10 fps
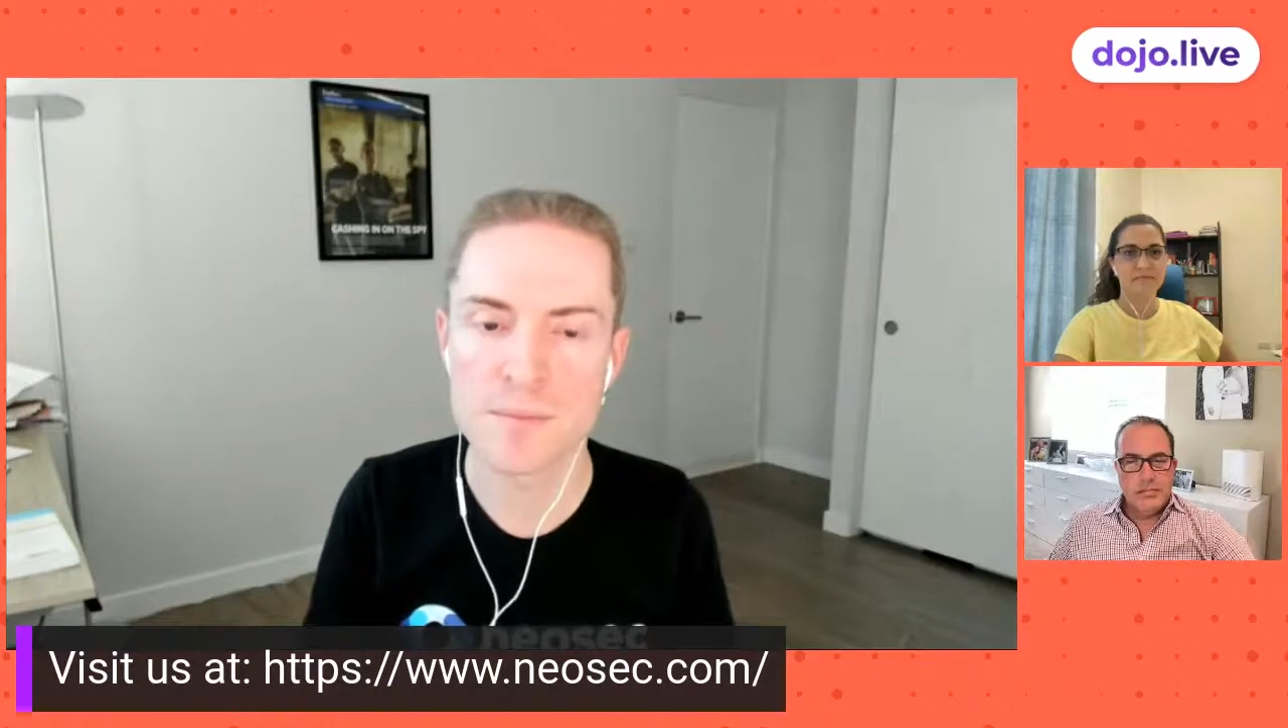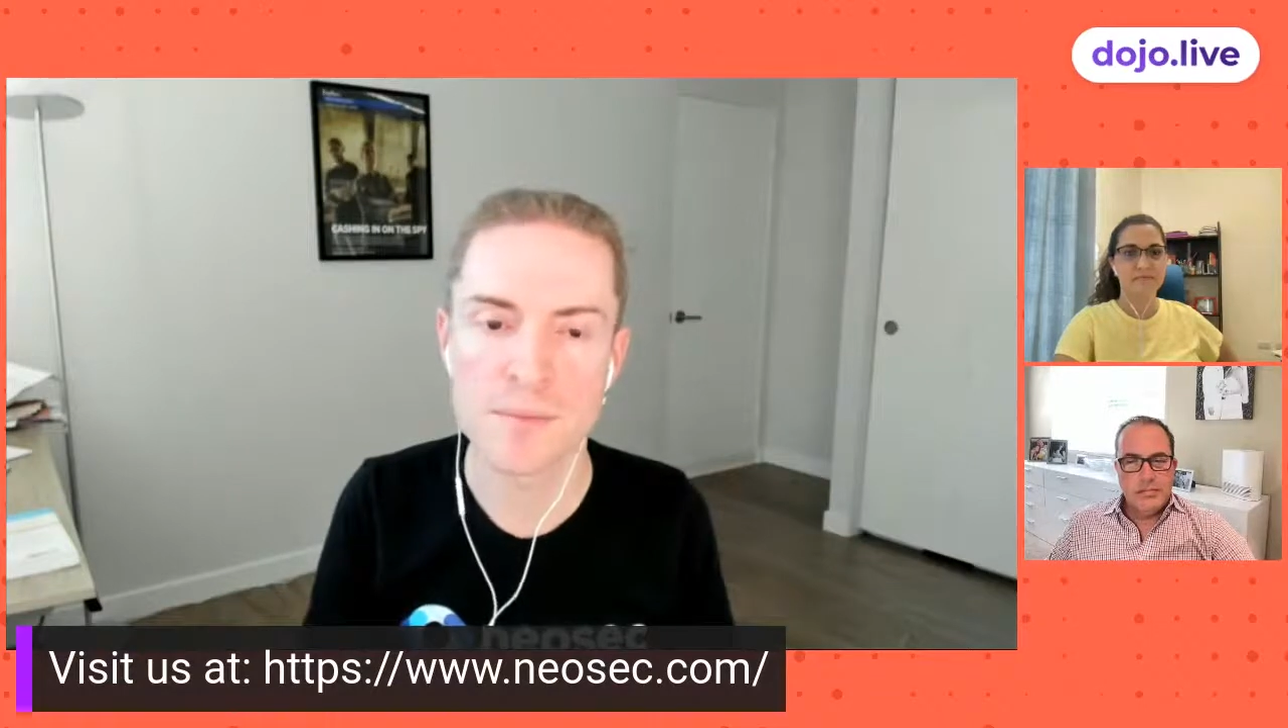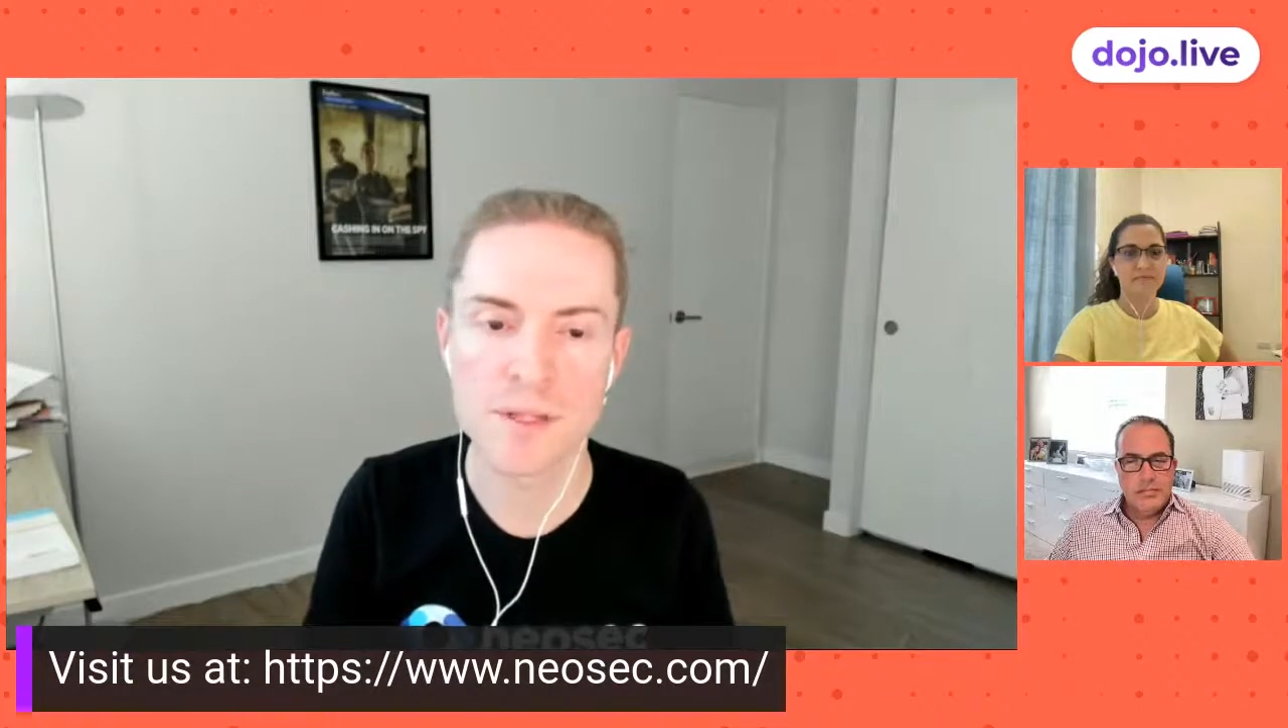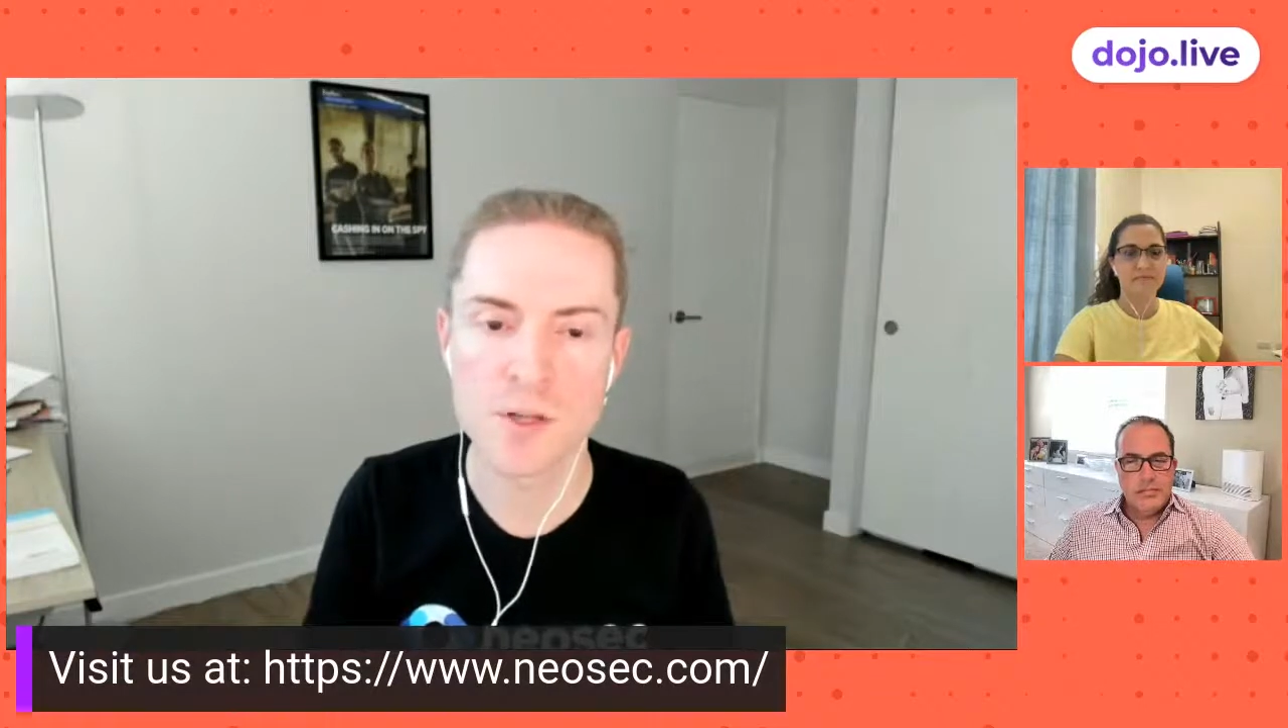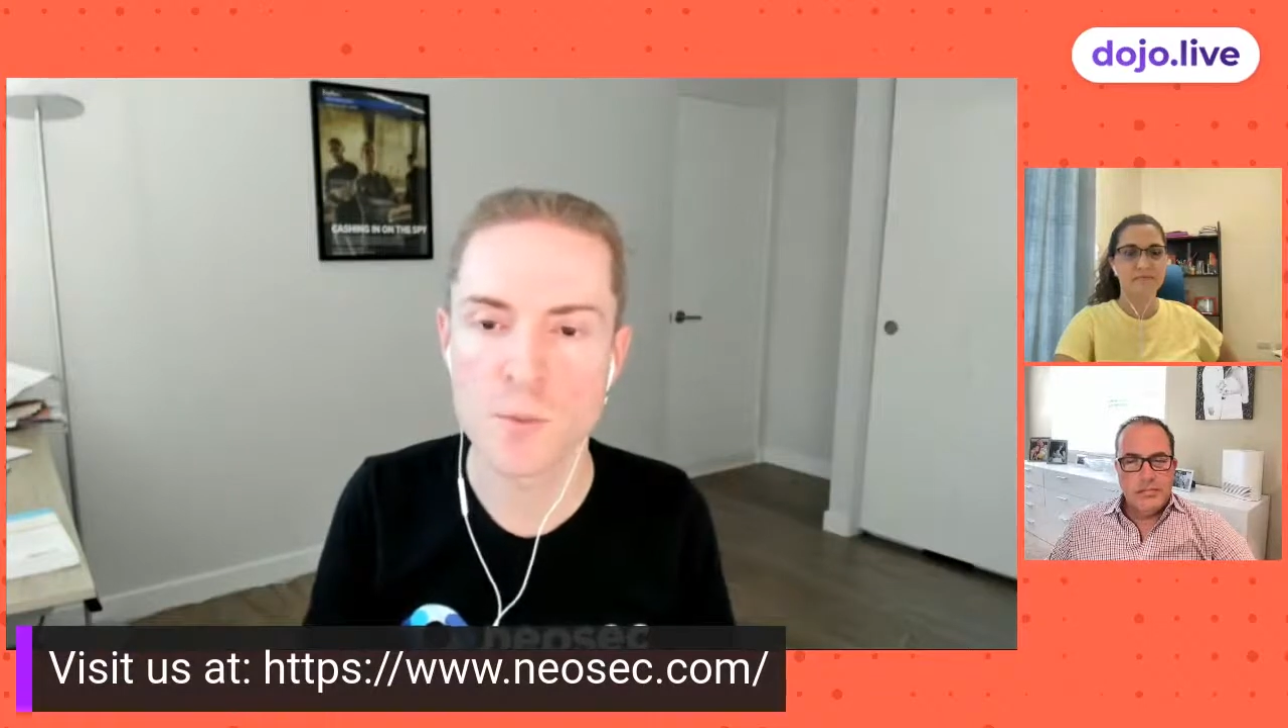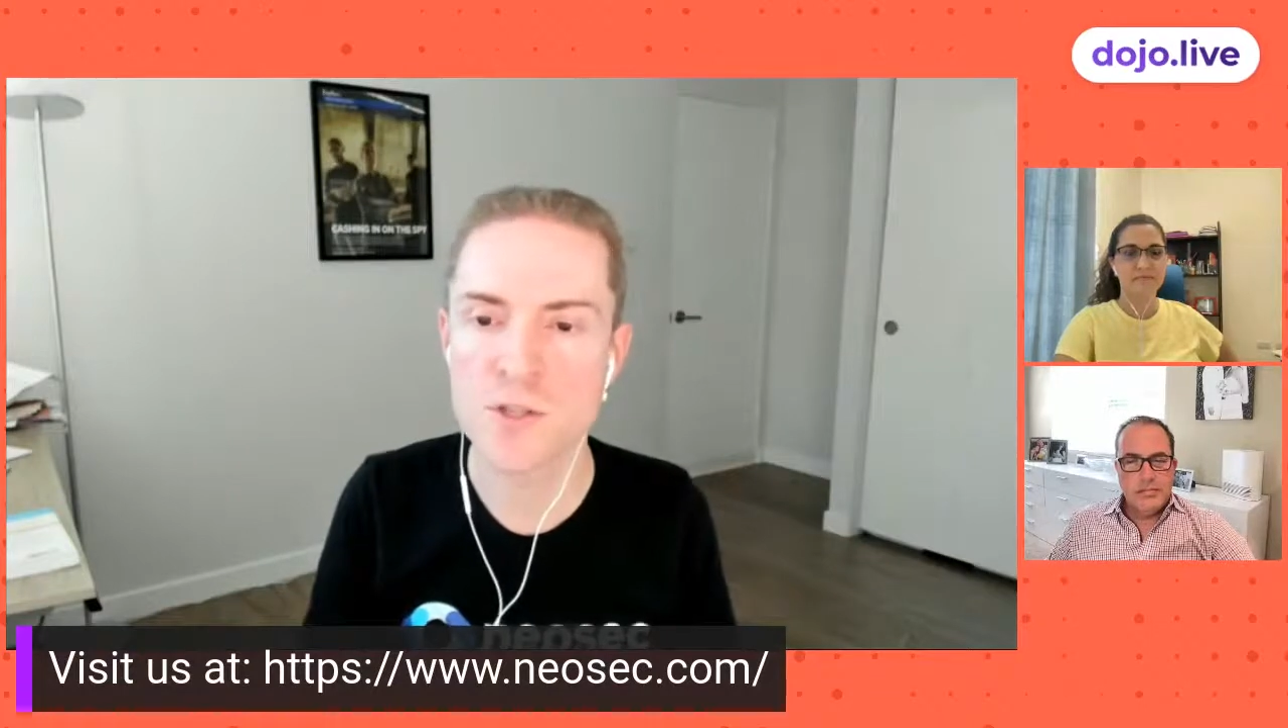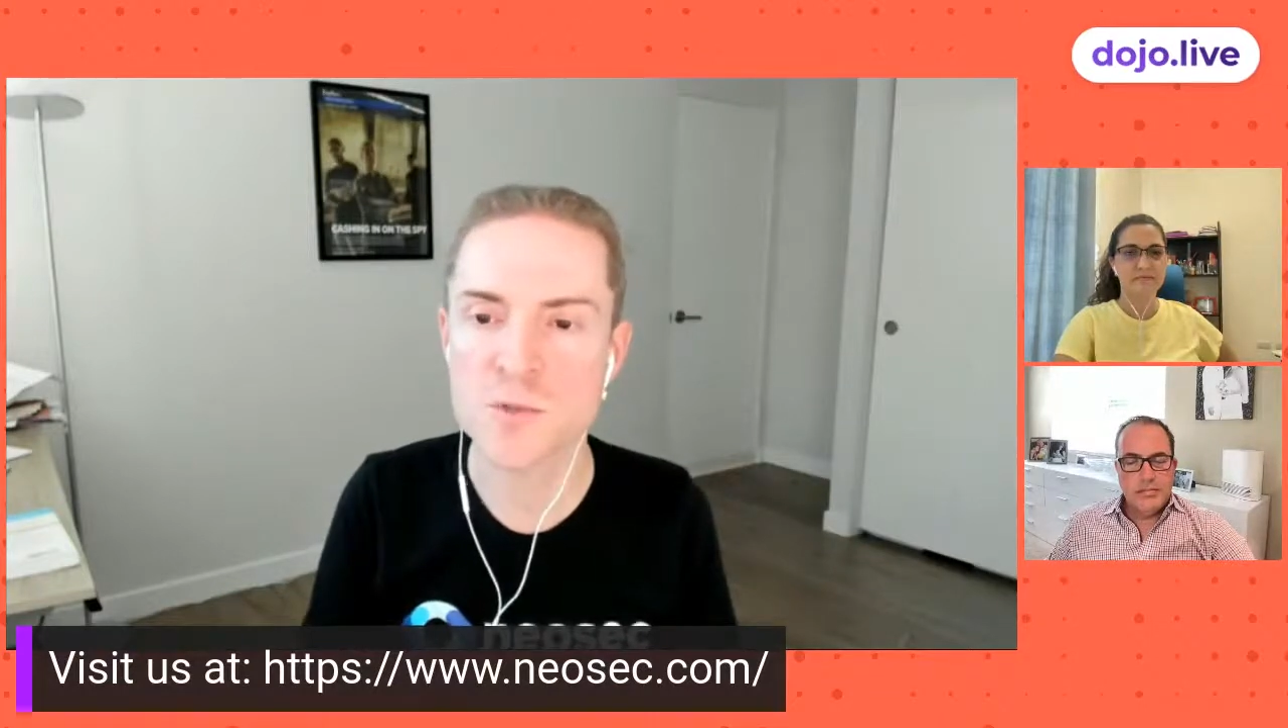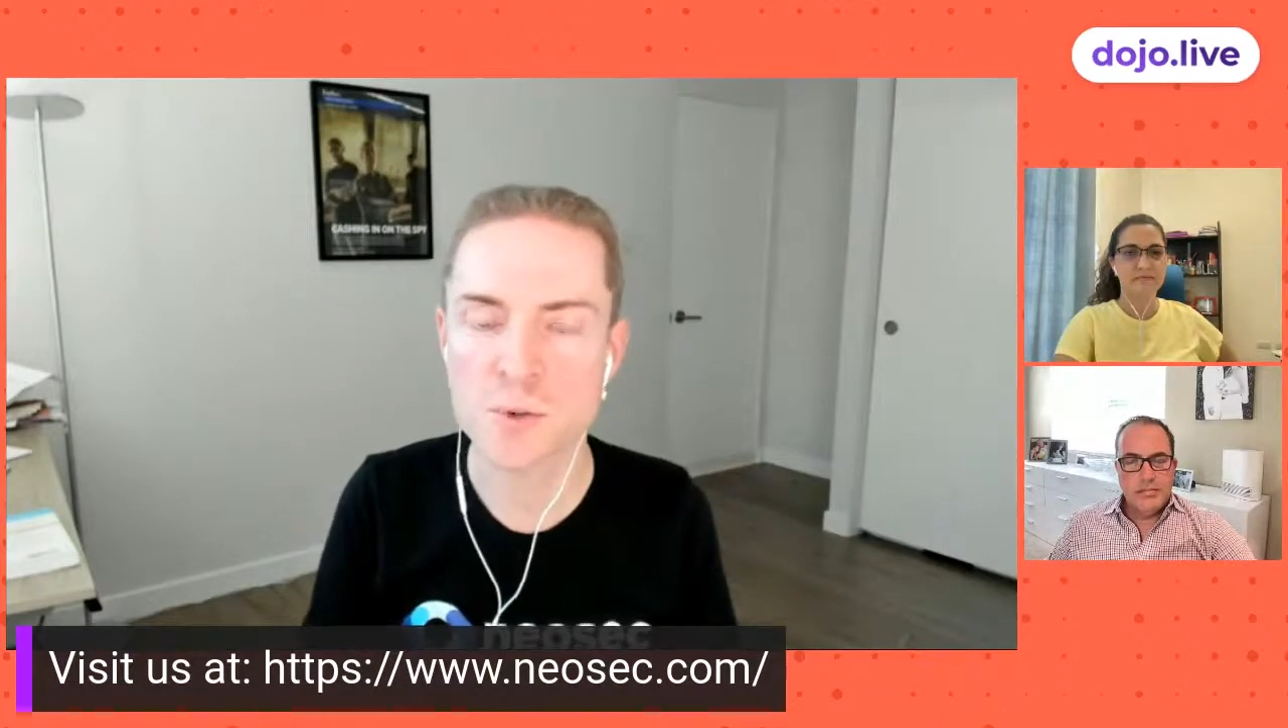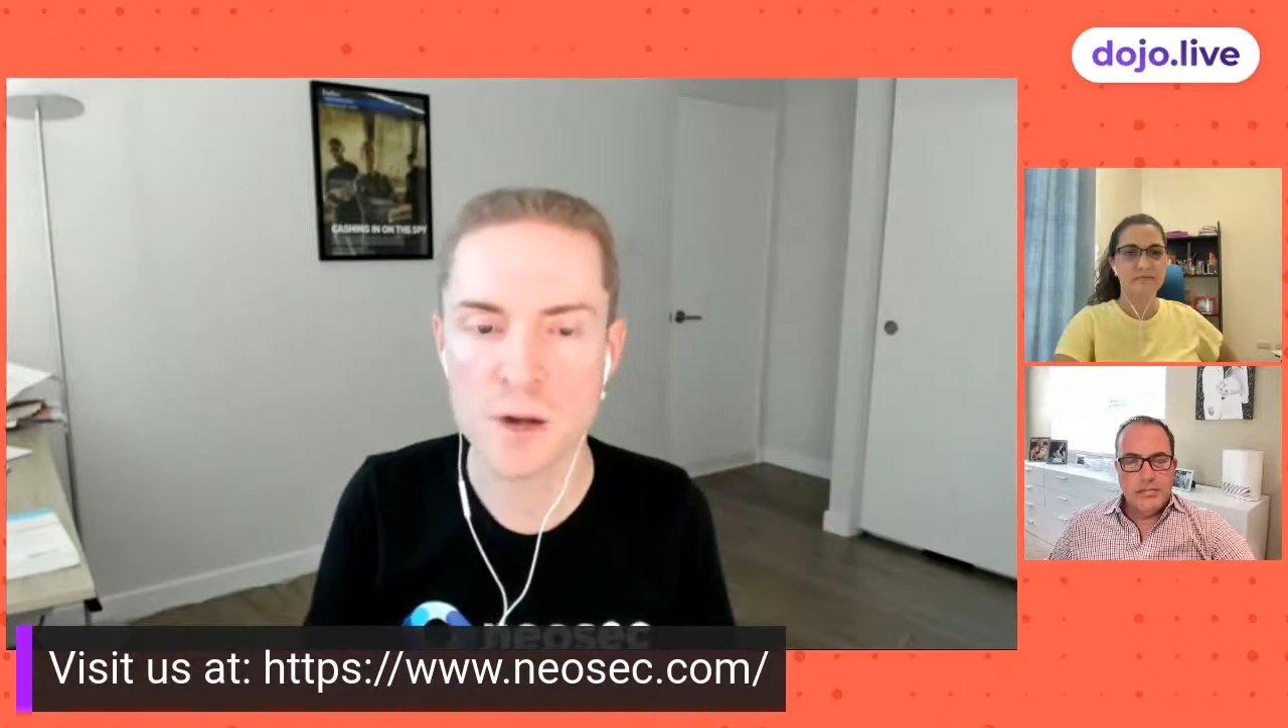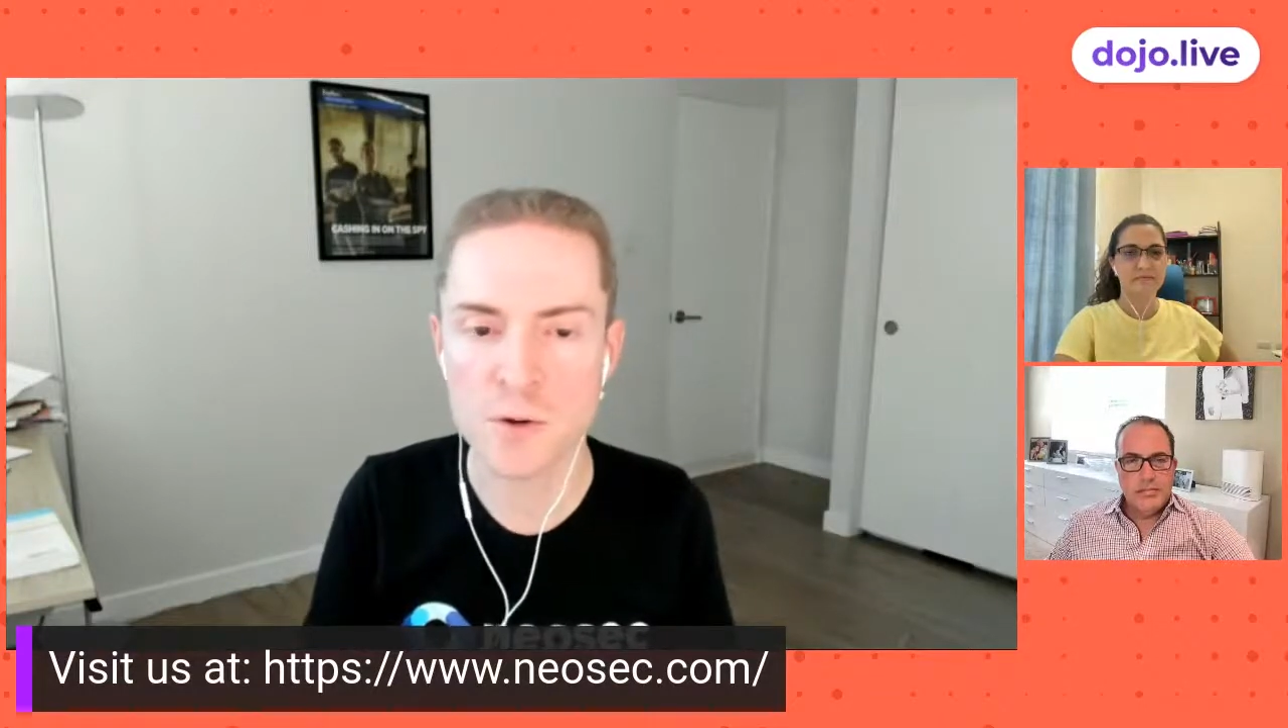most
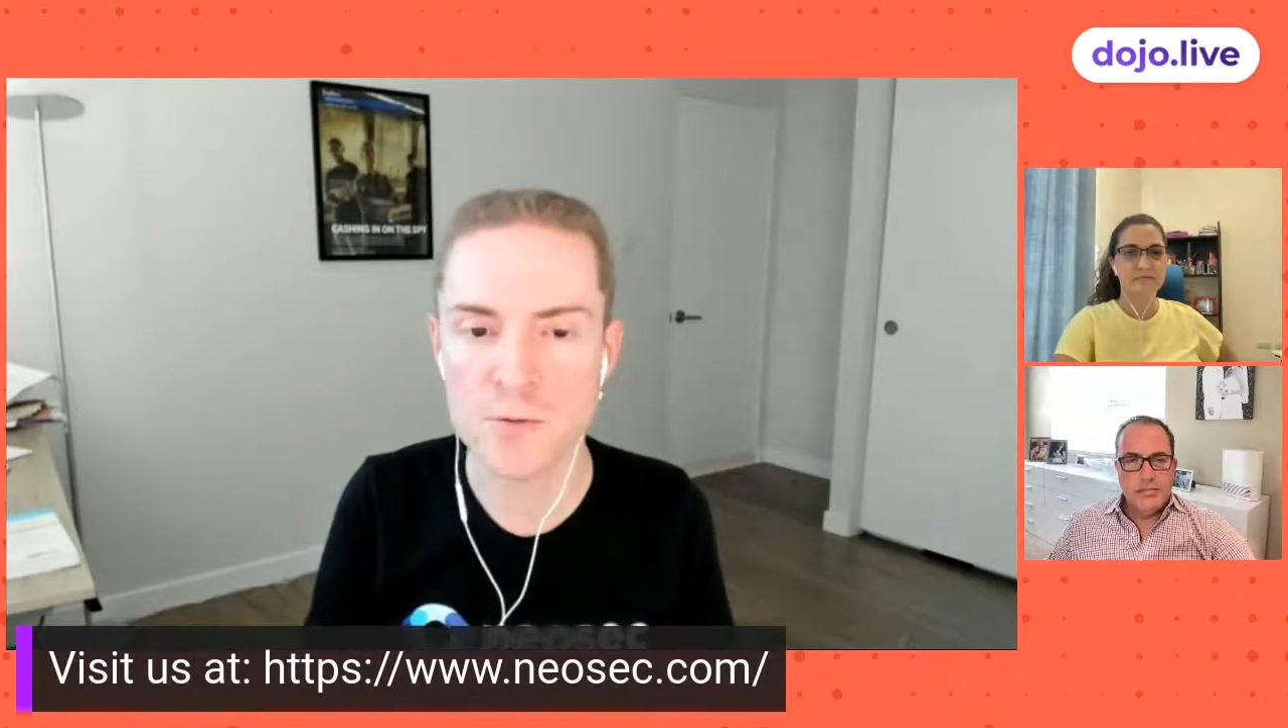proud of